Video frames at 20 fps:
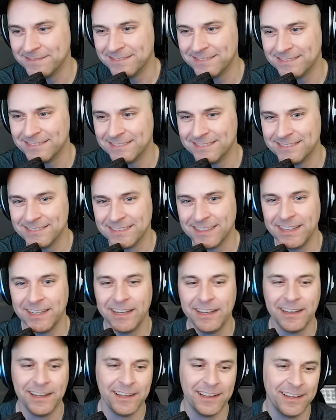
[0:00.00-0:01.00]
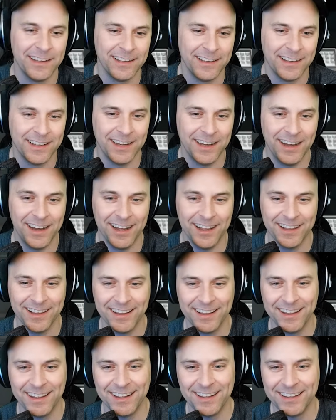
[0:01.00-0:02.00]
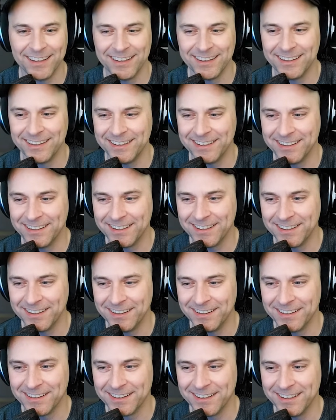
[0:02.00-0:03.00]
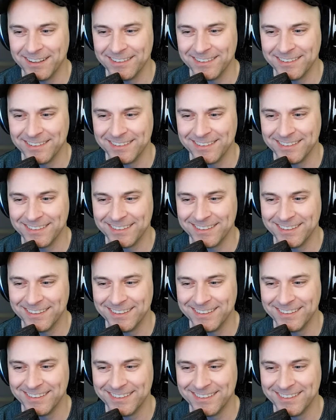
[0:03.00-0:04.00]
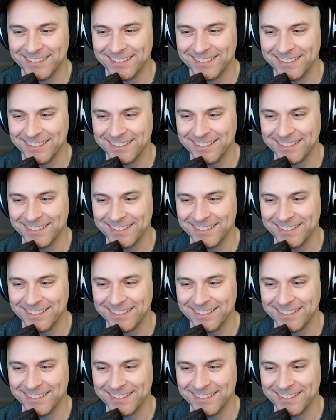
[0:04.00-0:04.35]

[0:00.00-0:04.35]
(silent)